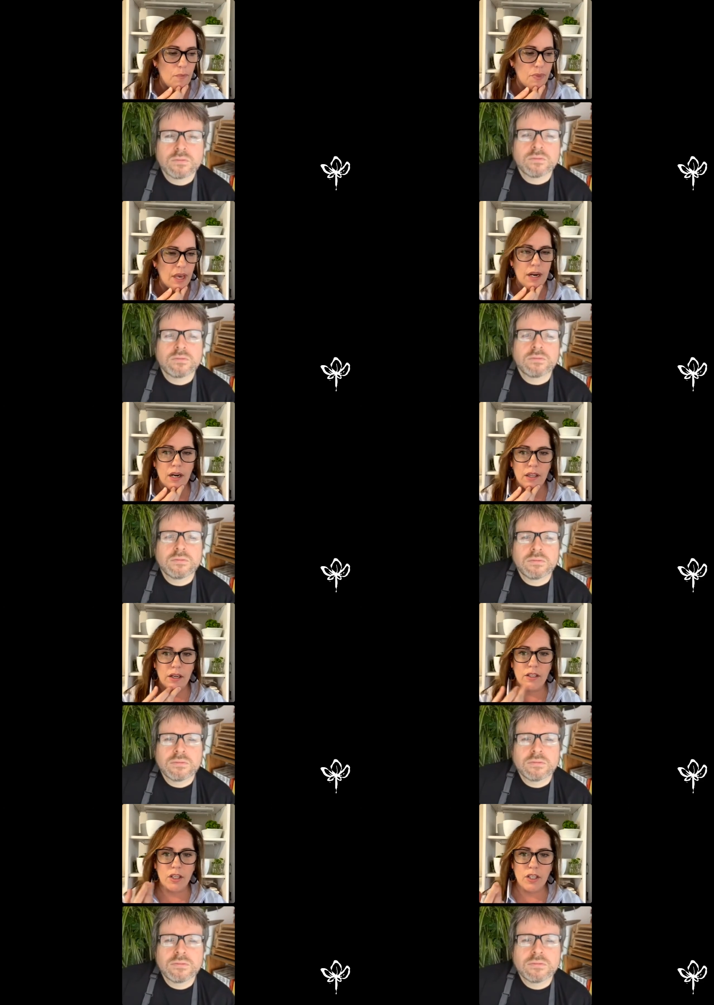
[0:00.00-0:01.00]
Speaker 1: that there's
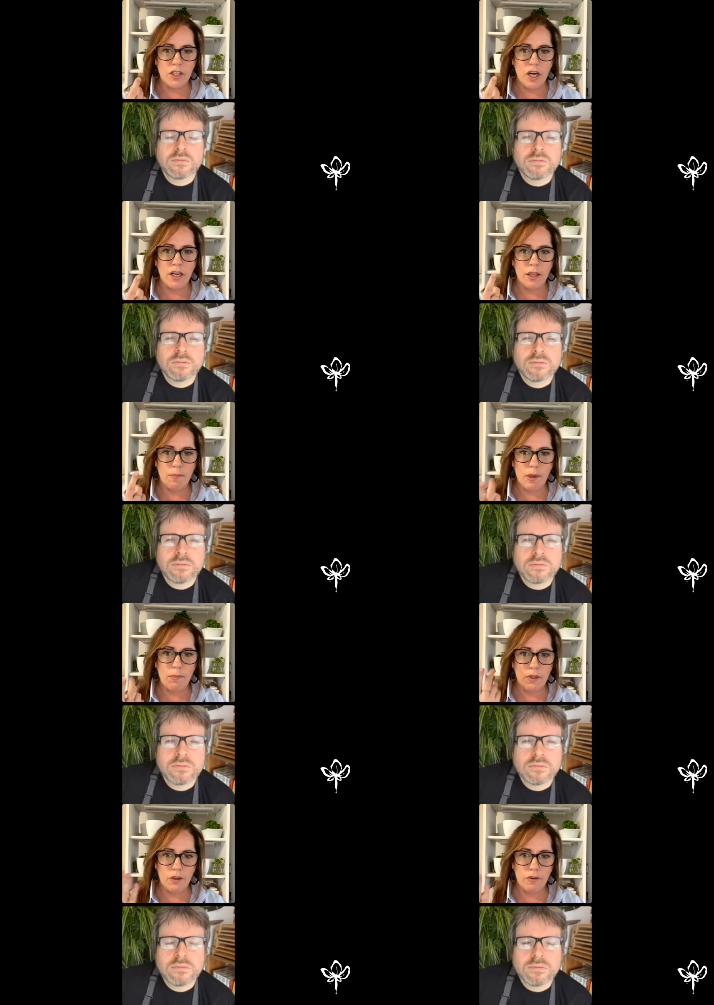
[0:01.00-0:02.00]
a good chunk of the people
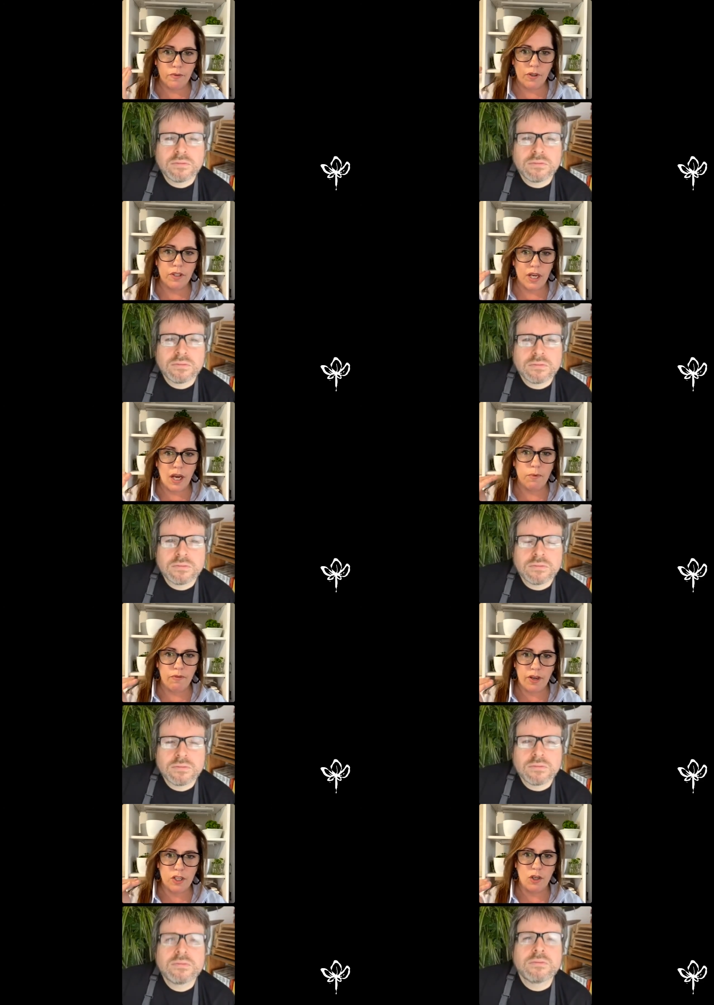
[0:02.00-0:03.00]
in your full time
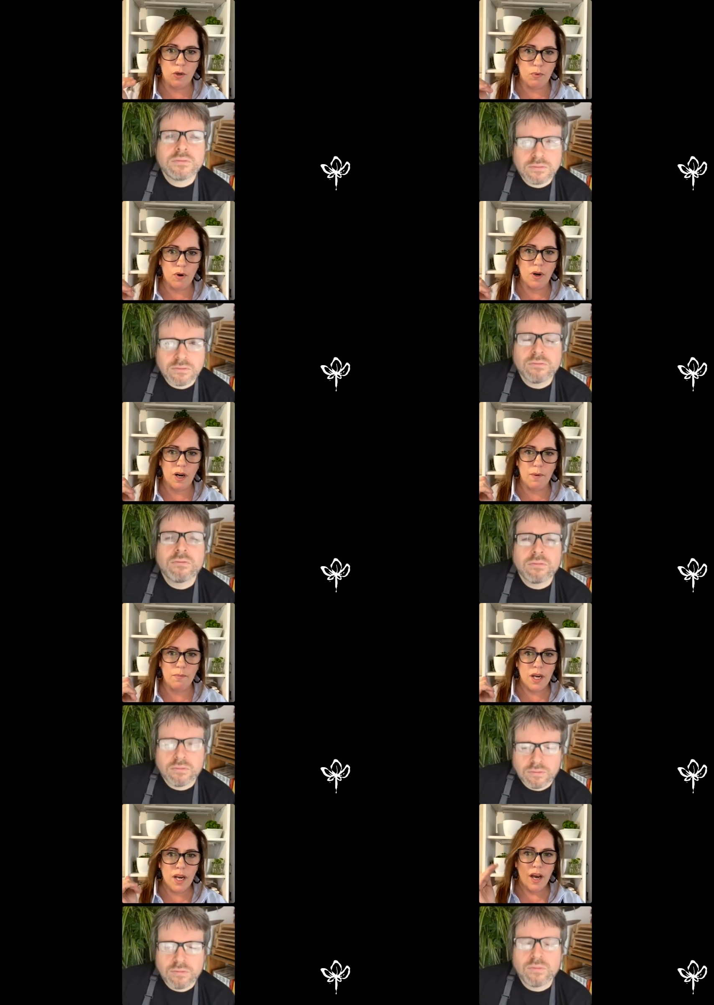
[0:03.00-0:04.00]
professional program
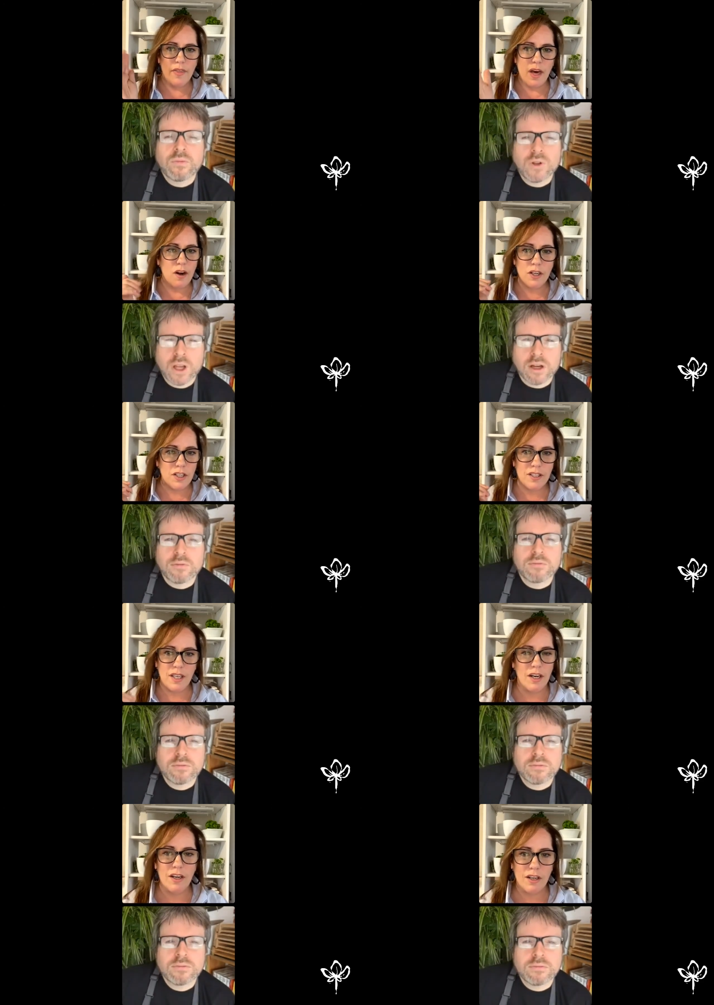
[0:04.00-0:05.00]
that are yeah. just
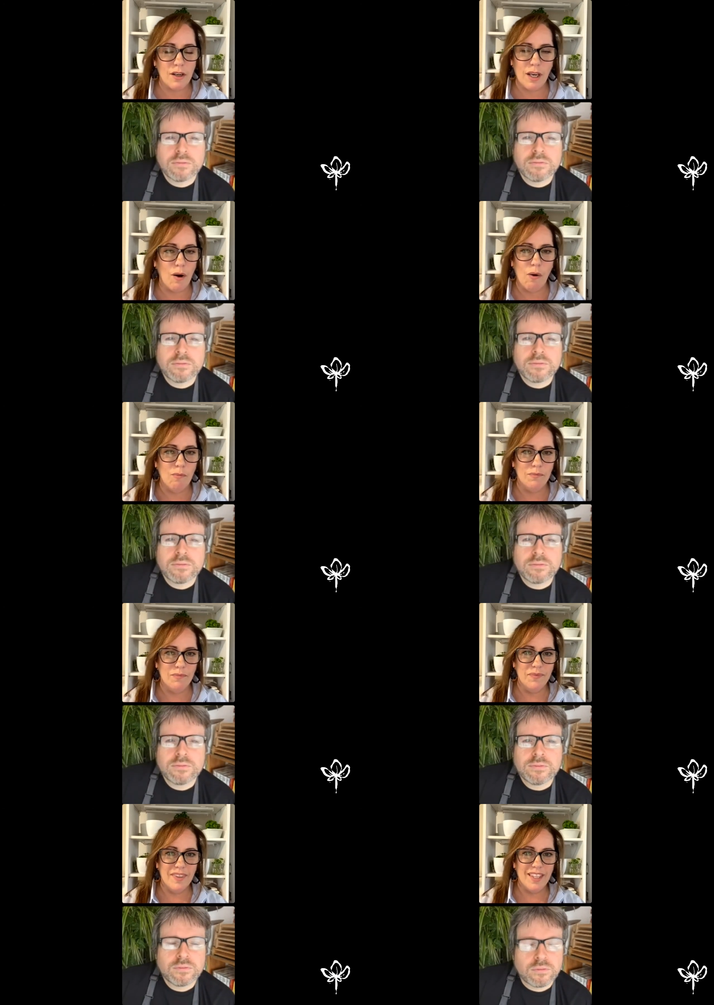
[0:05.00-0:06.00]
there to cook at home.
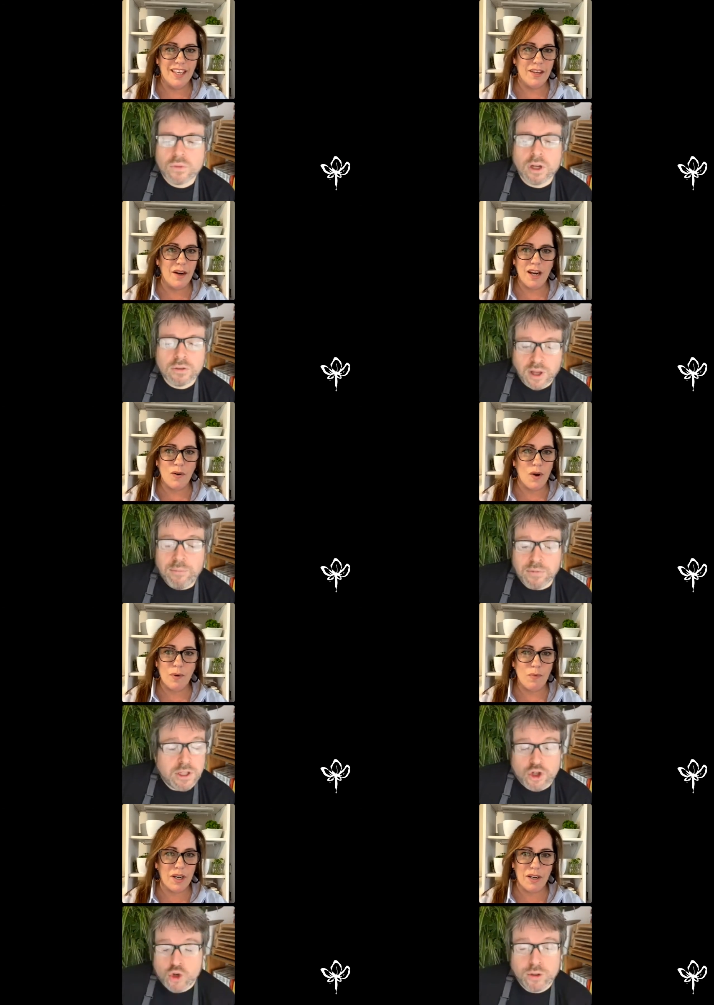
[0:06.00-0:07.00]
Speaker 2: They're not yeah, going to
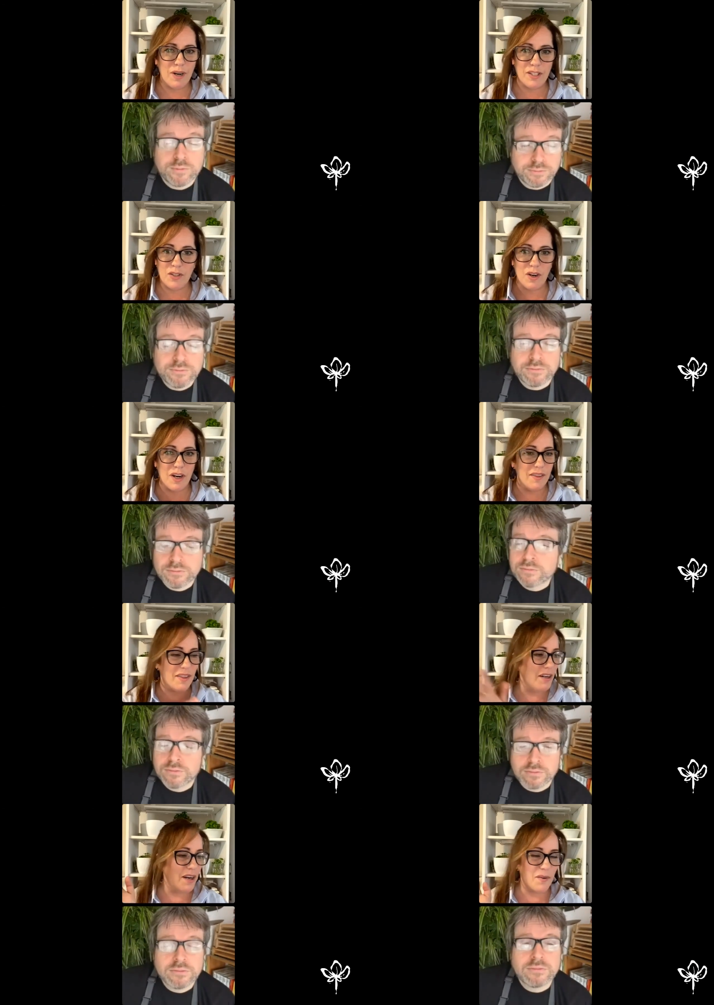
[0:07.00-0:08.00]
work in a
Speaker 1: restaurant. They're
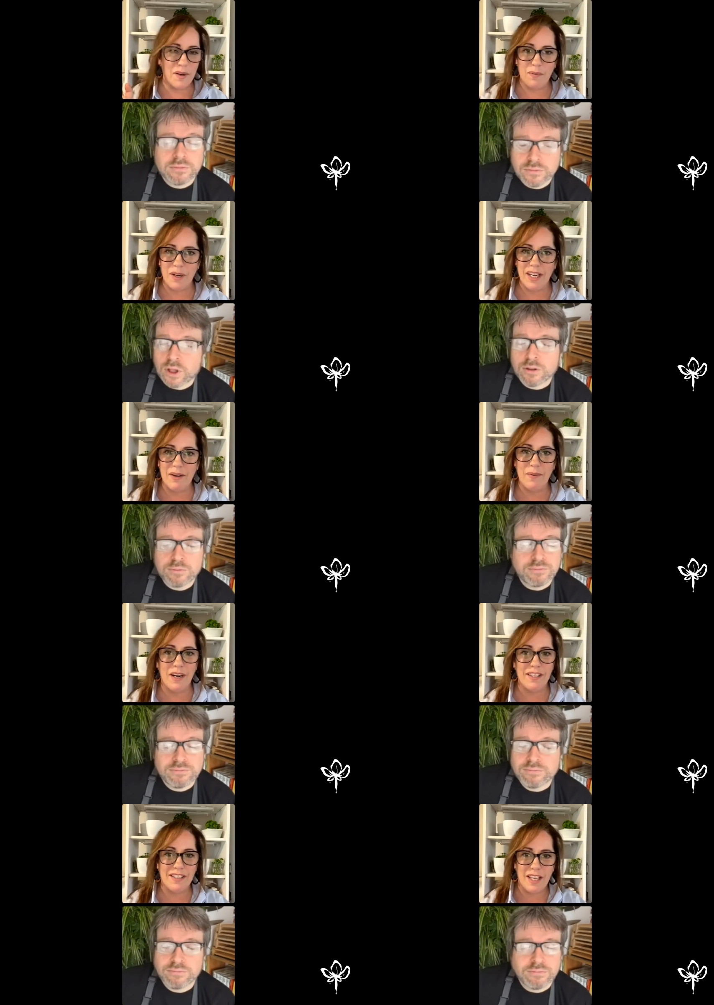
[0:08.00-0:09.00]
not going to work anywhere
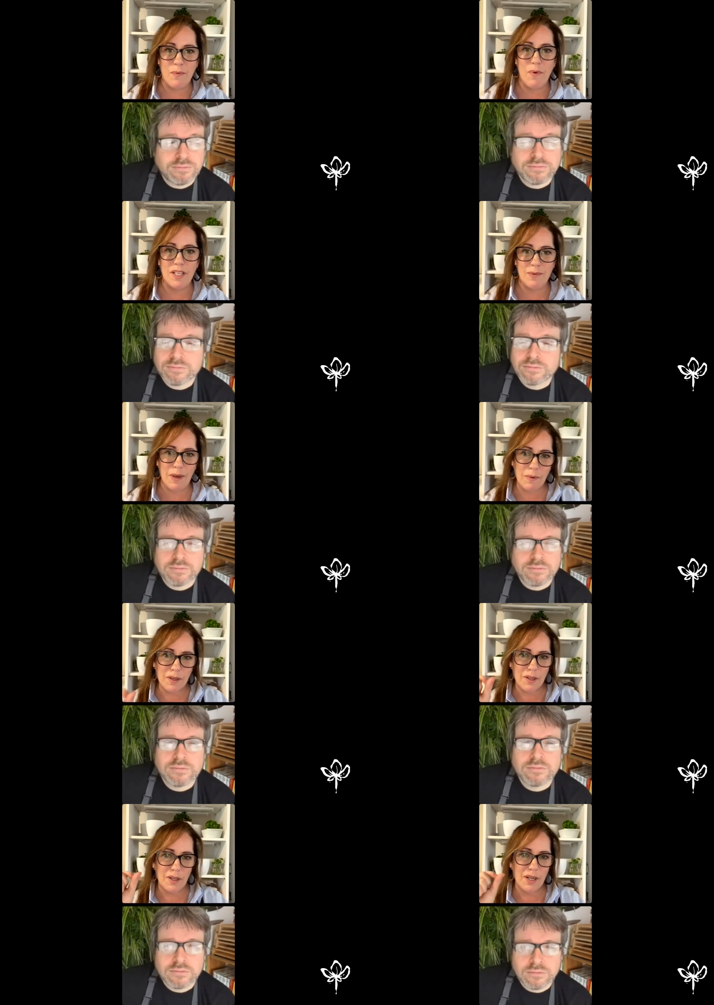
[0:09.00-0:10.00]
else. They want to be able to
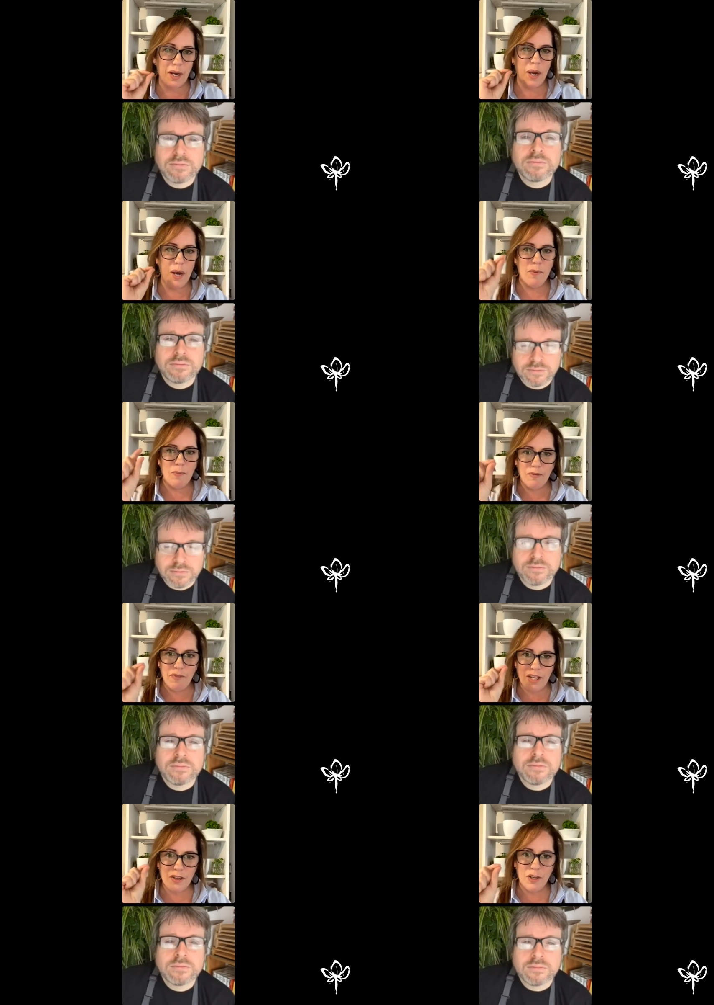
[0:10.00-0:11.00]
cook professional